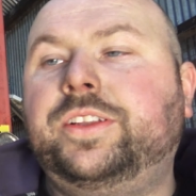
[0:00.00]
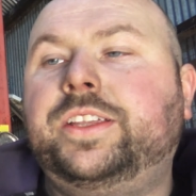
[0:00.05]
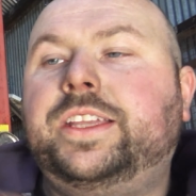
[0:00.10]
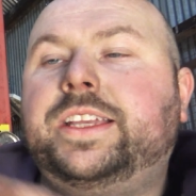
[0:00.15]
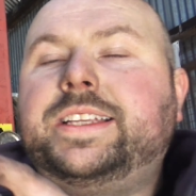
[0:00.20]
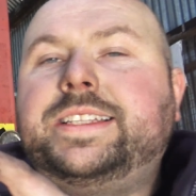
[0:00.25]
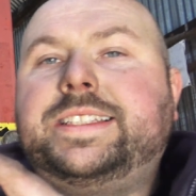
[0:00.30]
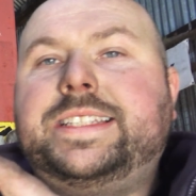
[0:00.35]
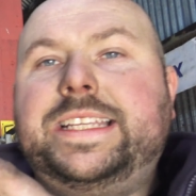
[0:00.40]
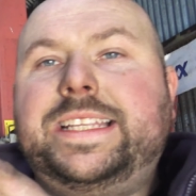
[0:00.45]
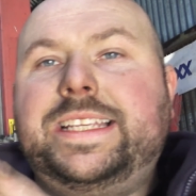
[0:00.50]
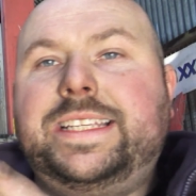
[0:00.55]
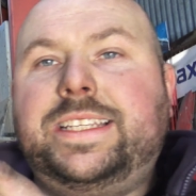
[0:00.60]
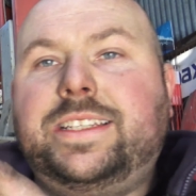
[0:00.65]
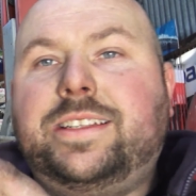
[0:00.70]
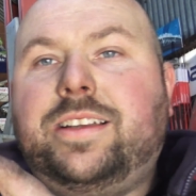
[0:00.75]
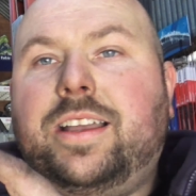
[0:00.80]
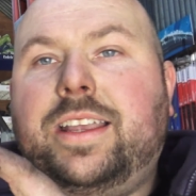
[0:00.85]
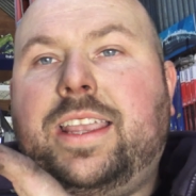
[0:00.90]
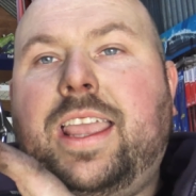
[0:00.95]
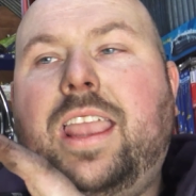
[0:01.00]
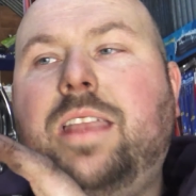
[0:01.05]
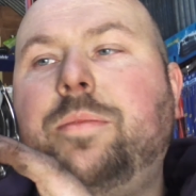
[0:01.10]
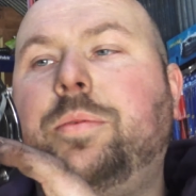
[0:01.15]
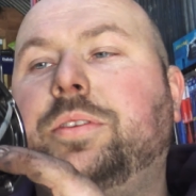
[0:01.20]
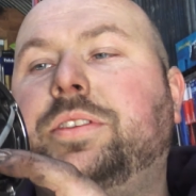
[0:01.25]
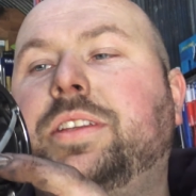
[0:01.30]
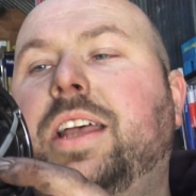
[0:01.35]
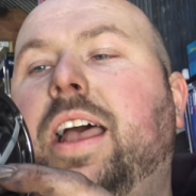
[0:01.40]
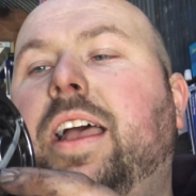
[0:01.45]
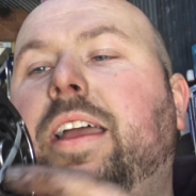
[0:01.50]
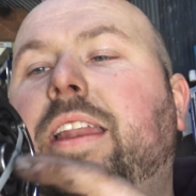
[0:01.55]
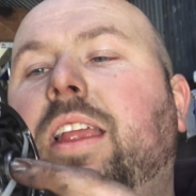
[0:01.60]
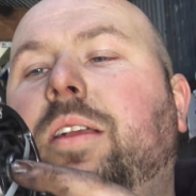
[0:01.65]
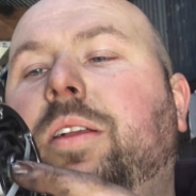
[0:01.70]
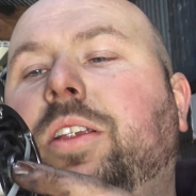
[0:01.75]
You can see this has got a cable tie on it.